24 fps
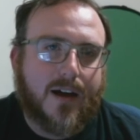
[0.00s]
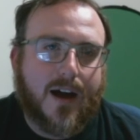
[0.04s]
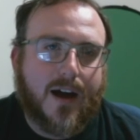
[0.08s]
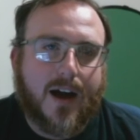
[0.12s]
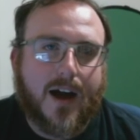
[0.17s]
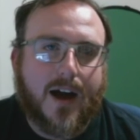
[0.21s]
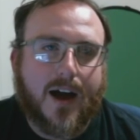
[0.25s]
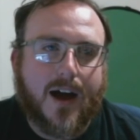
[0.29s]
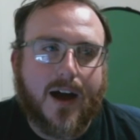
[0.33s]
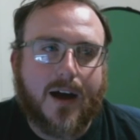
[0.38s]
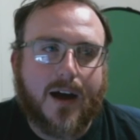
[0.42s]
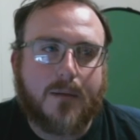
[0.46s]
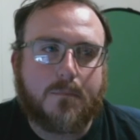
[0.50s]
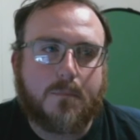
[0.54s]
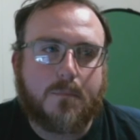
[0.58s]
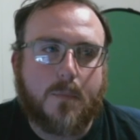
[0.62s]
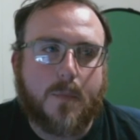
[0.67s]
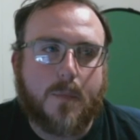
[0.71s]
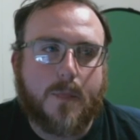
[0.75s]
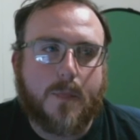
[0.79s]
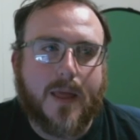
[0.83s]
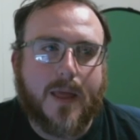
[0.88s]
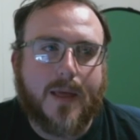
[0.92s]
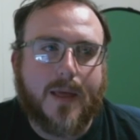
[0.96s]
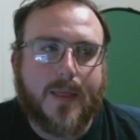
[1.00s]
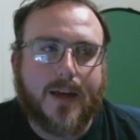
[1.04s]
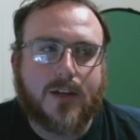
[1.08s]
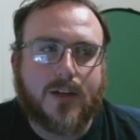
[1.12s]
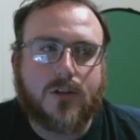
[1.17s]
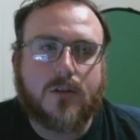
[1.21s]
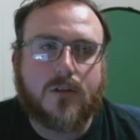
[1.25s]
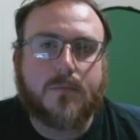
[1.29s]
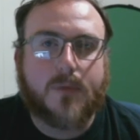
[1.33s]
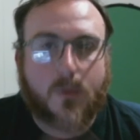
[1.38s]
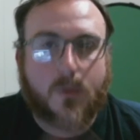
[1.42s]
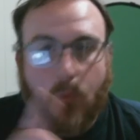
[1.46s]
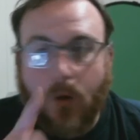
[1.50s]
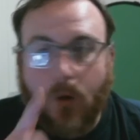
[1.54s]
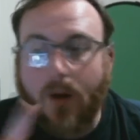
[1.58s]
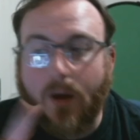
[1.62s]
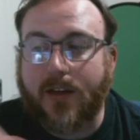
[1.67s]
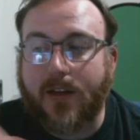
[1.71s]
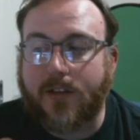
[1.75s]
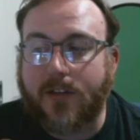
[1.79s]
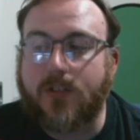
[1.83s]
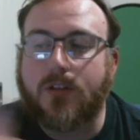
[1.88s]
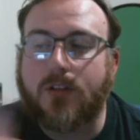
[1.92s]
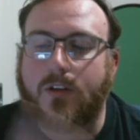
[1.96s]
and they should be
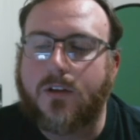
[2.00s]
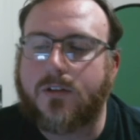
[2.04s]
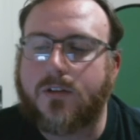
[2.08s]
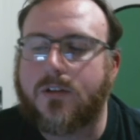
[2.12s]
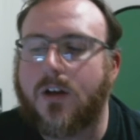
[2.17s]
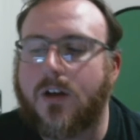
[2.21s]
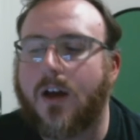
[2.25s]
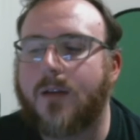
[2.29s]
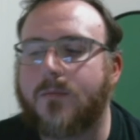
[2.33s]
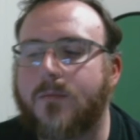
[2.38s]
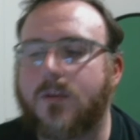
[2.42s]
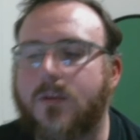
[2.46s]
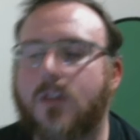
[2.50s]
working to those times,